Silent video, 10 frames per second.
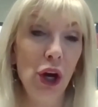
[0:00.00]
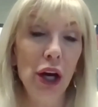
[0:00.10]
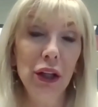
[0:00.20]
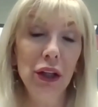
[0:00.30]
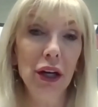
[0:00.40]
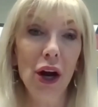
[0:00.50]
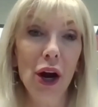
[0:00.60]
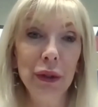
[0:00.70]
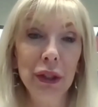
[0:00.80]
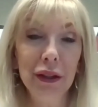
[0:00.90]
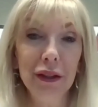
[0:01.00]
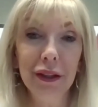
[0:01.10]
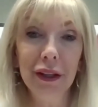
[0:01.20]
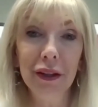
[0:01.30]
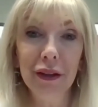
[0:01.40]
there's not a lot of
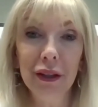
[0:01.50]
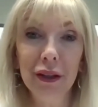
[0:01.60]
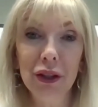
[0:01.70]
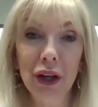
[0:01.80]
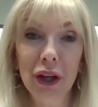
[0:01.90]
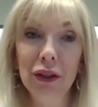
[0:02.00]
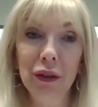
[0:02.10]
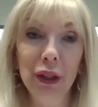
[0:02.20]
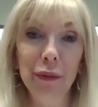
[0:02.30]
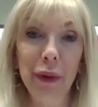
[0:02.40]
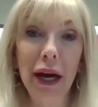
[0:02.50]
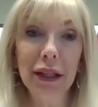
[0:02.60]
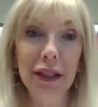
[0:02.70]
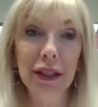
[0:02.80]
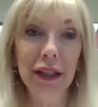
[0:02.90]
options other than doing your
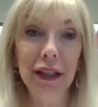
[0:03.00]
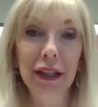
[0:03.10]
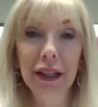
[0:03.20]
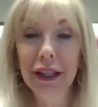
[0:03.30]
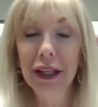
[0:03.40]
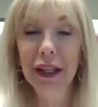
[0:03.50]
best to